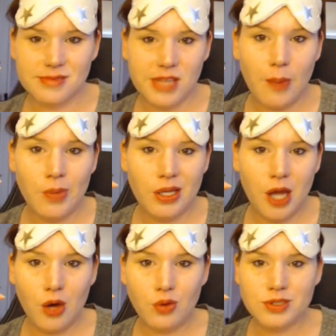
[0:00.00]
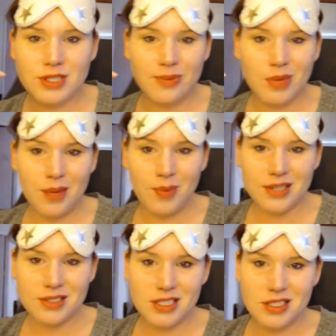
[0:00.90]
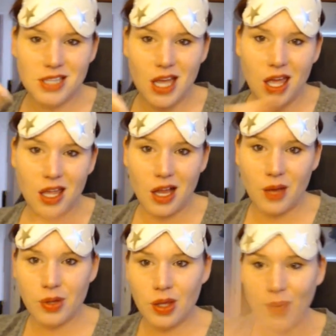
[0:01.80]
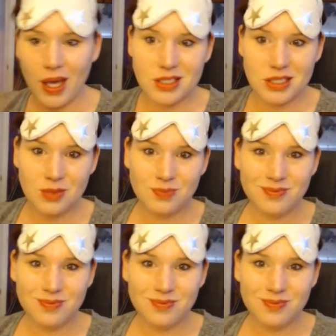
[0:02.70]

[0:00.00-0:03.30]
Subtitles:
let me know, send me a message, and I will get back to you.